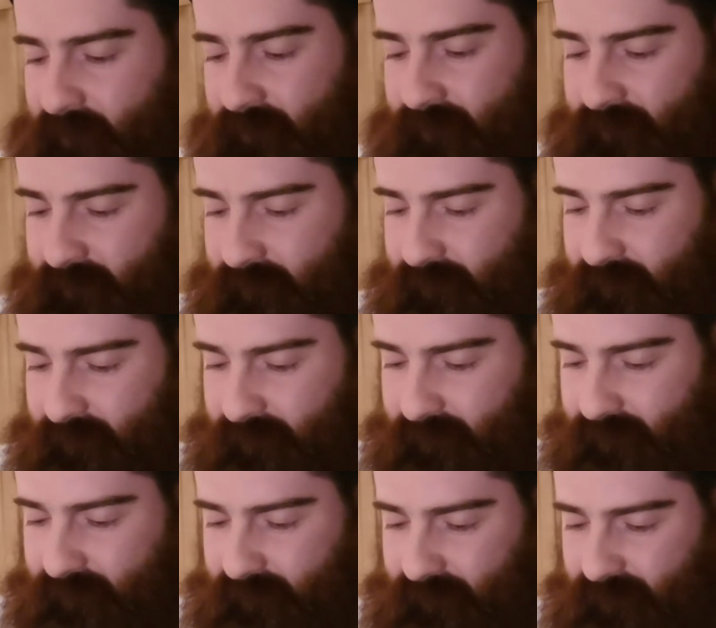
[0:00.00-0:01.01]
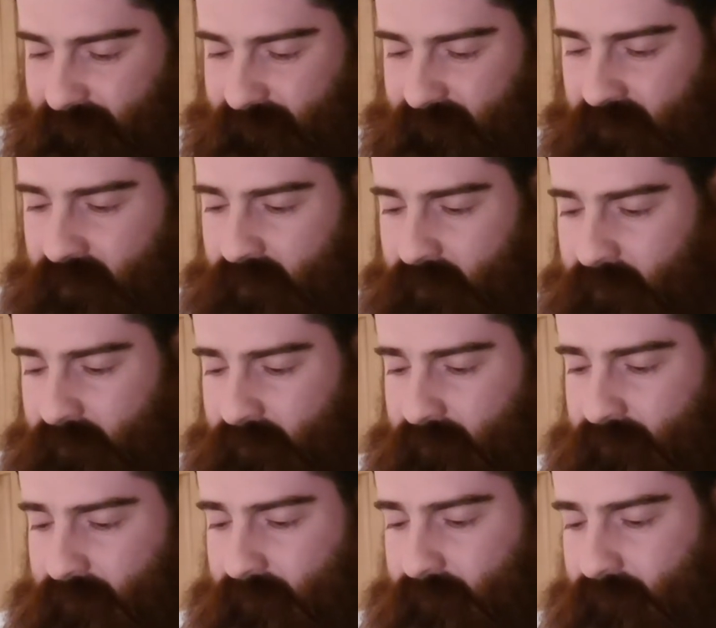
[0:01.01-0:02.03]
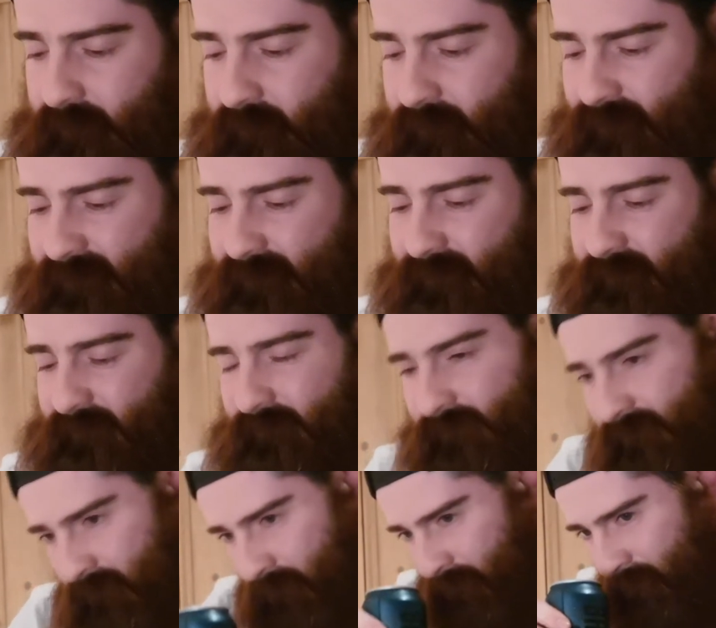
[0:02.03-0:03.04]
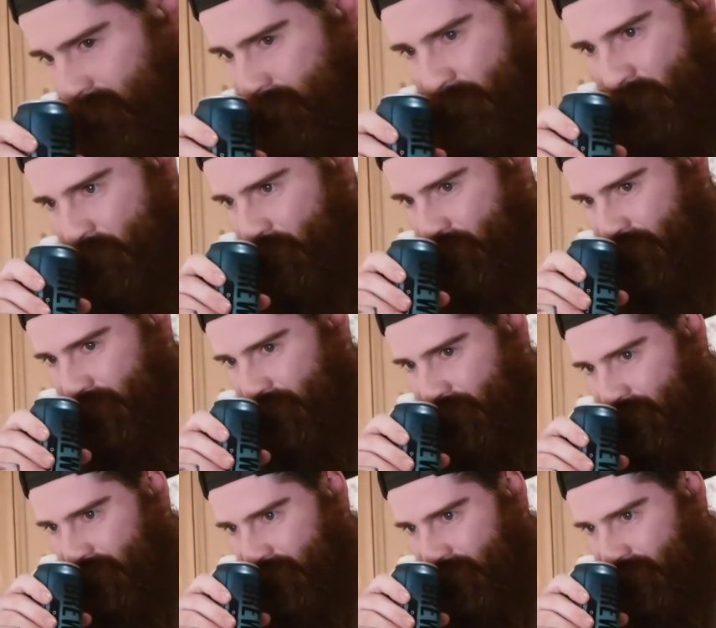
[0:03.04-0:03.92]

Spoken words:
[no speech]